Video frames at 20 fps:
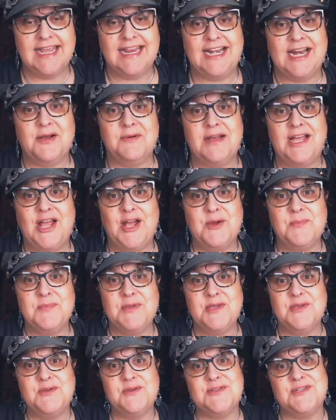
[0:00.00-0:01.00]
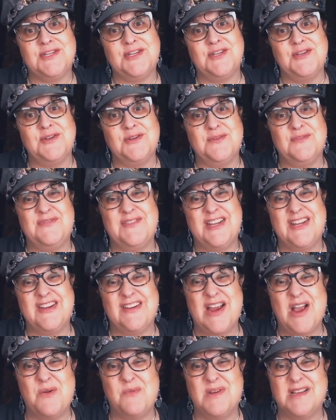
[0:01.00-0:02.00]
and I will help you to
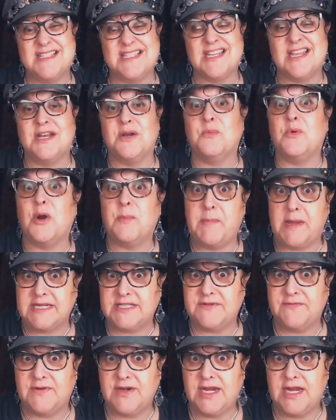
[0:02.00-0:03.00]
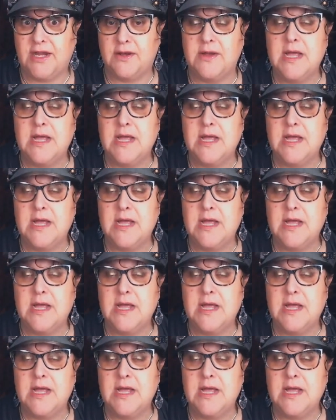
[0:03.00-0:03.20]
figure out what's going to work best for you.